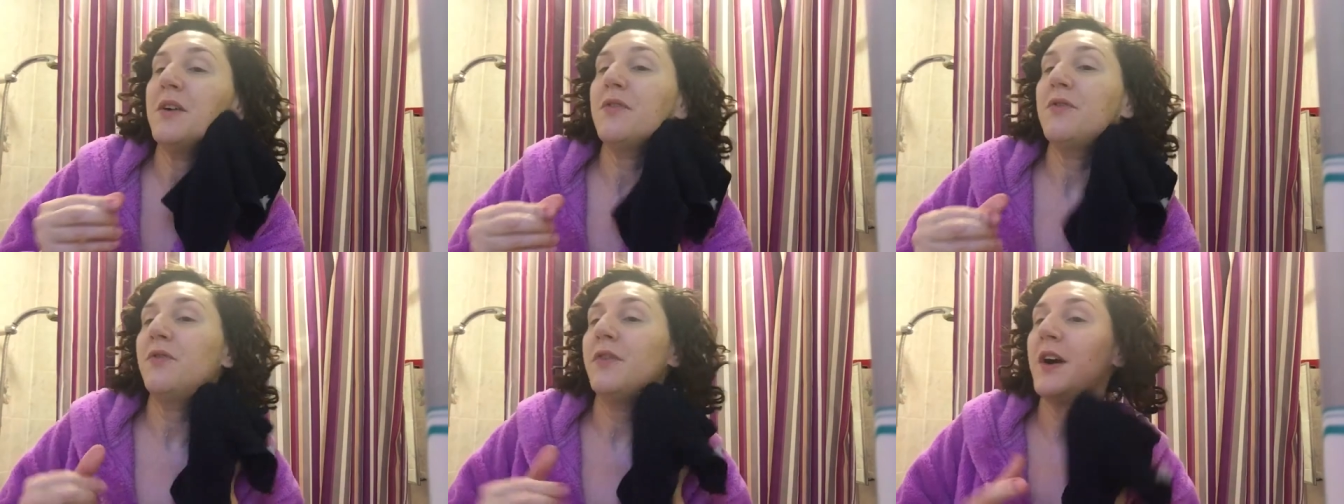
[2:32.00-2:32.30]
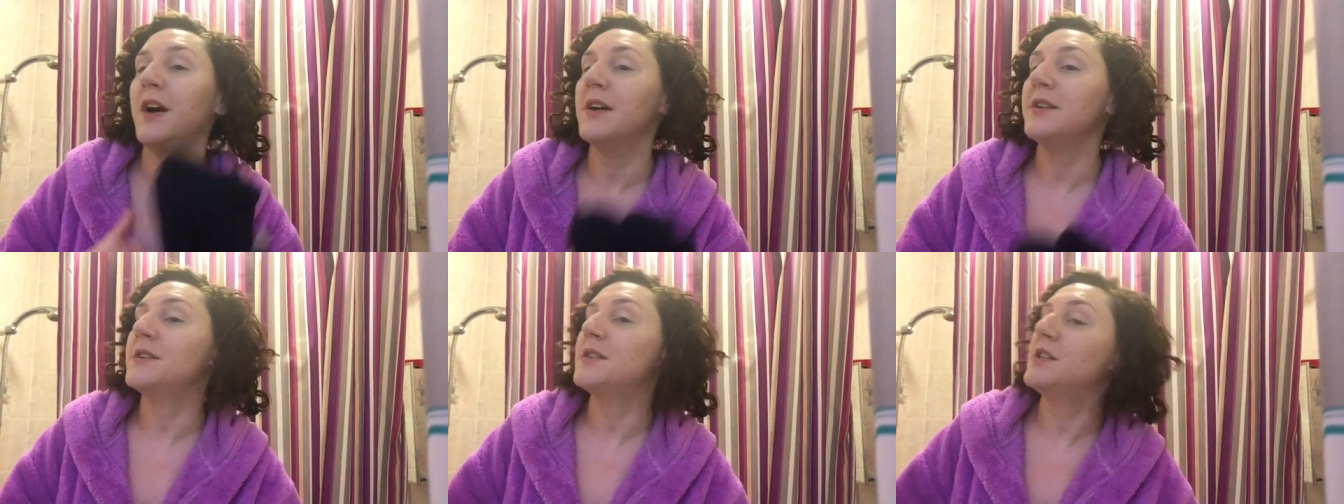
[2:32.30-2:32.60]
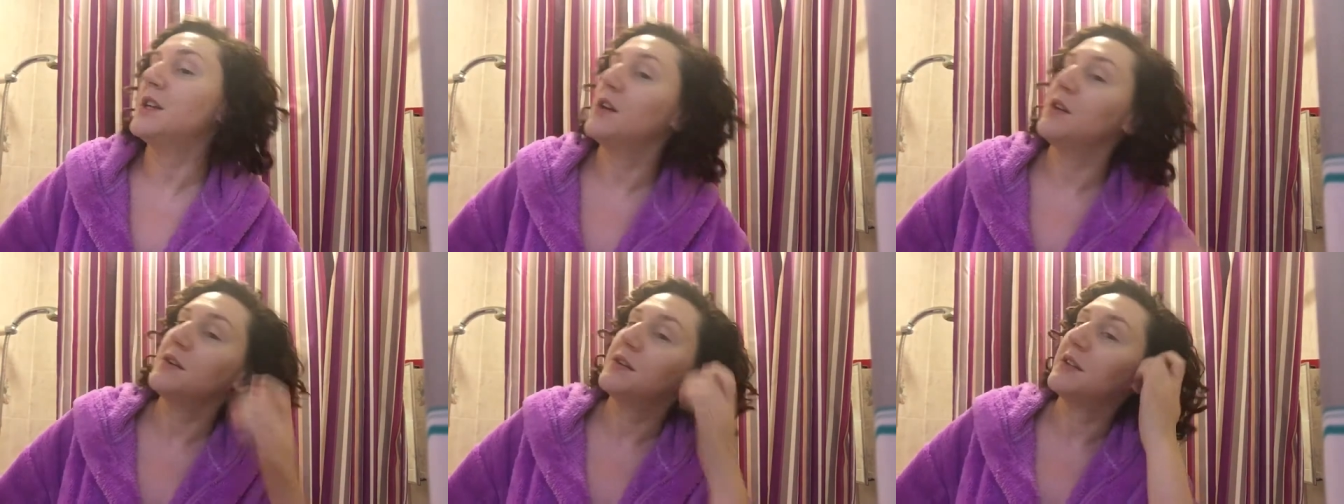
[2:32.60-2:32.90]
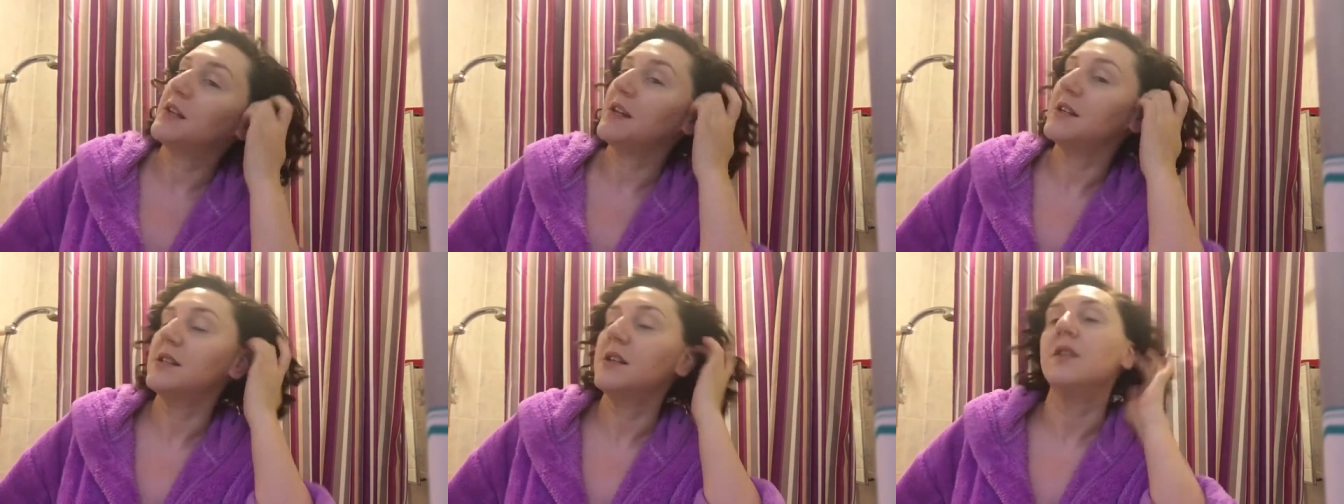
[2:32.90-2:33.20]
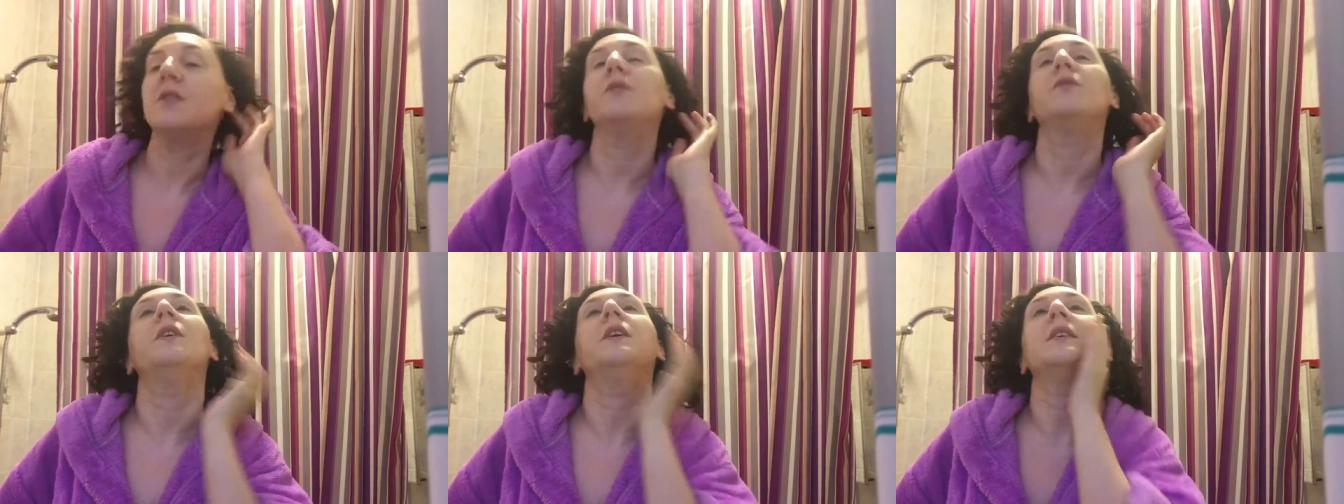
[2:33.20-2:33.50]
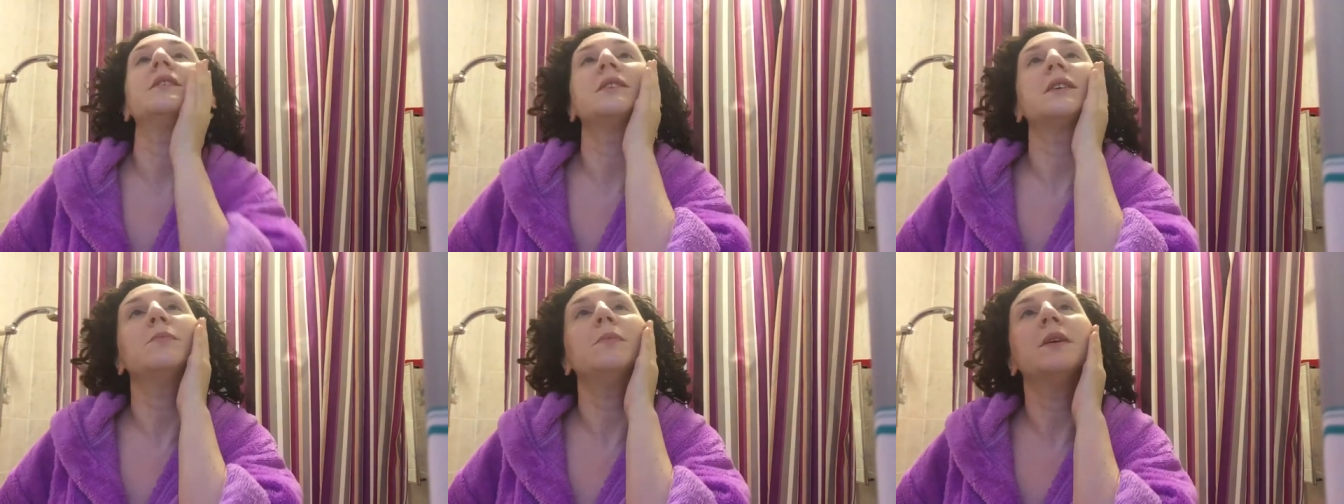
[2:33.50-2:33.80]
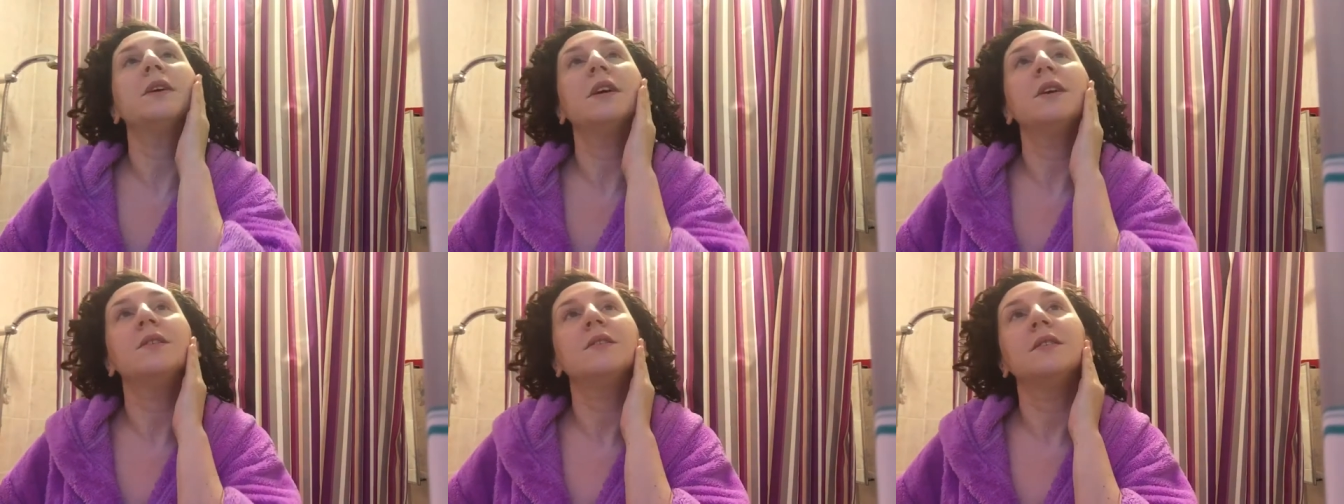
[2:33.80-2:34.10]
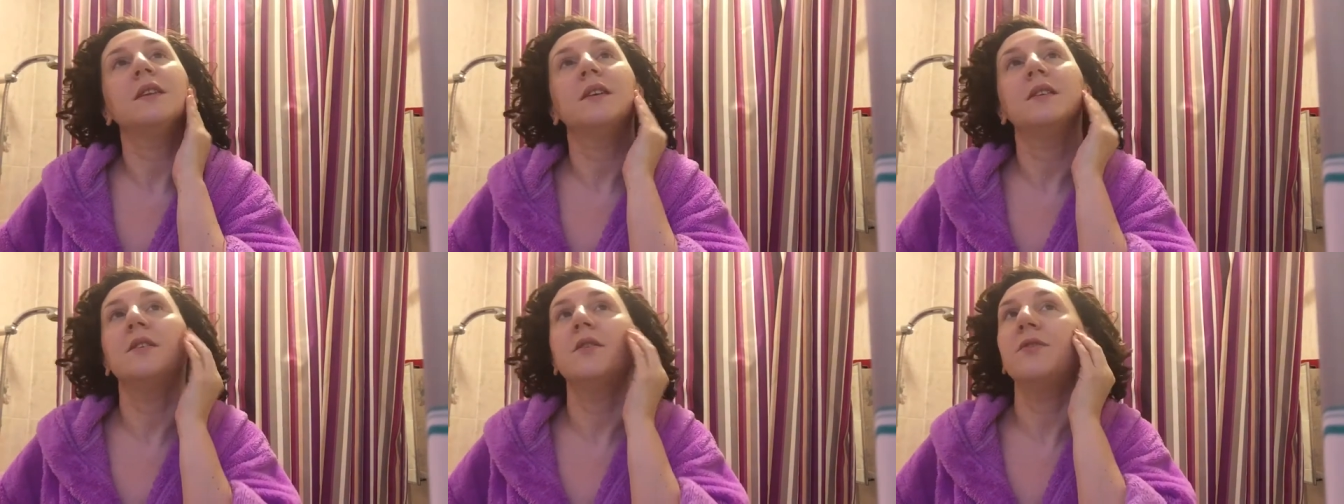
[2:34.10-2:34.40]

I first used this, so the first time I used this,